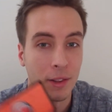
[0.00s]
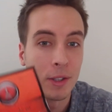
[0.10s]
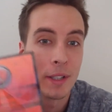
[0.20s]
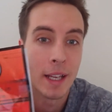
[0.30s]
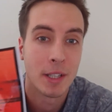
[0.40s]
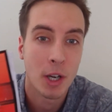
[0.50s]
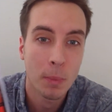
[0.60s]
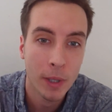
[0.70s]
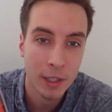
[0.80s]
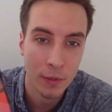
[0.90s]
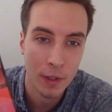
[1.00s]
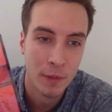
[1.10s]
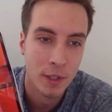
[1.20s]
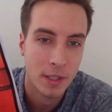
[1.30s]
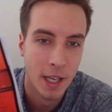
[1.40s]
LearnEd notebooks for the
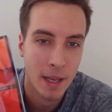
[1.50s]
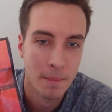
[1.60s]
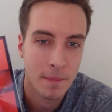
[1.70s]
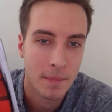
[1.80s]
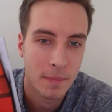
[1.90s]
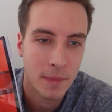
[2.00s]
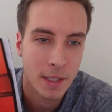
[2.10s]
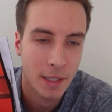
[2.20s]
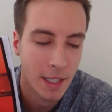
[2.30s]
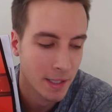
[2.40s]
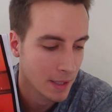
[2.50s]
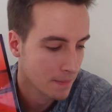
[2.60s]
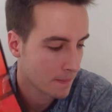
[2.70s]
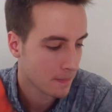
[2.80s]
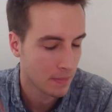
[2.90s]
first time this lesson.